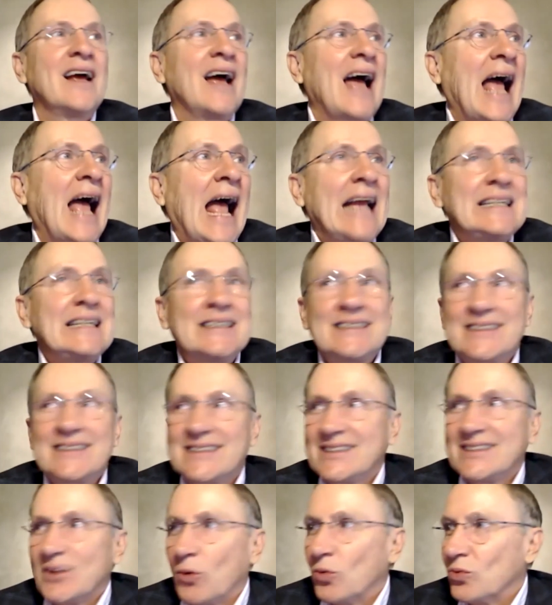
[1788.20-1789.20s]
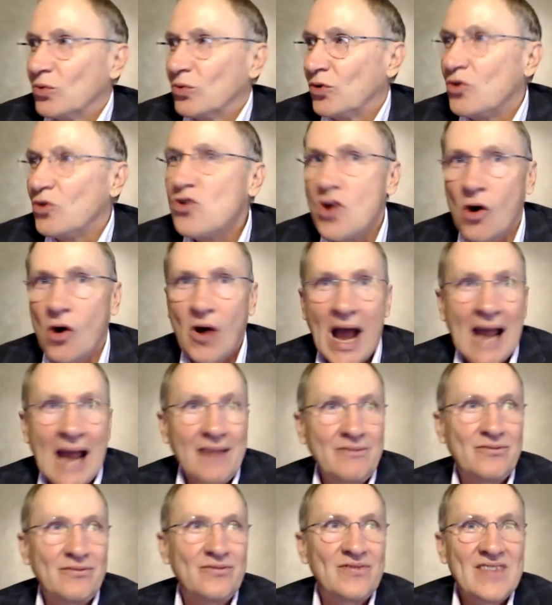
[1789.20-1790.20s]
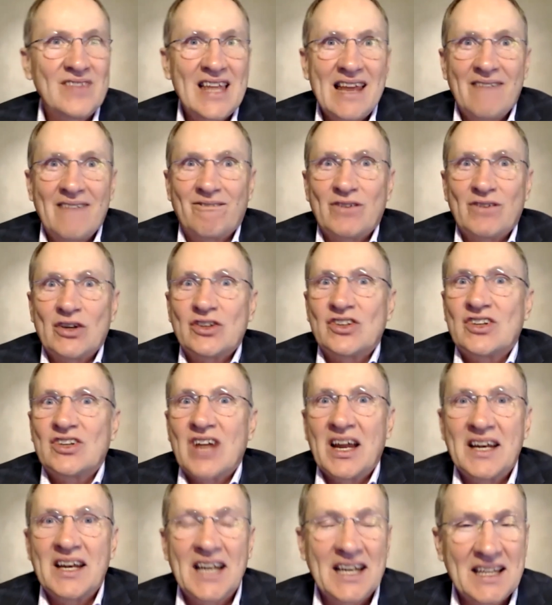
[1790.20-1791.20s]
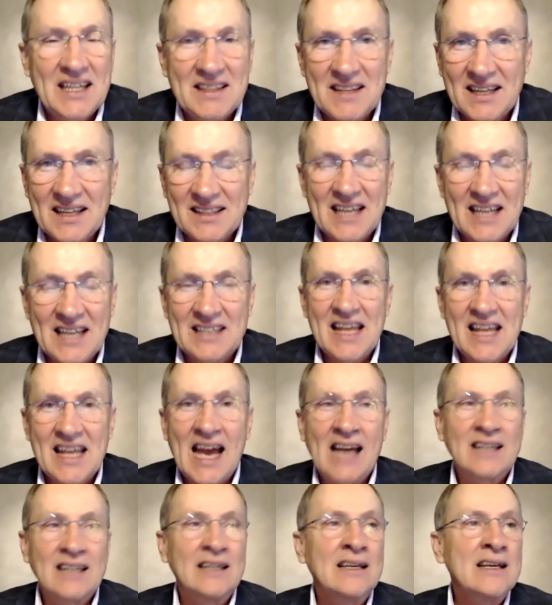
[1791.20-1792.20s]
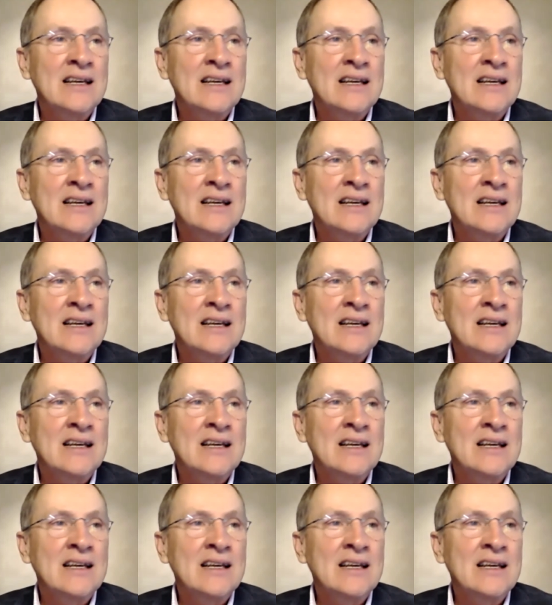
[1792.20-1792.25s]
I don't know. I've never done anything like that.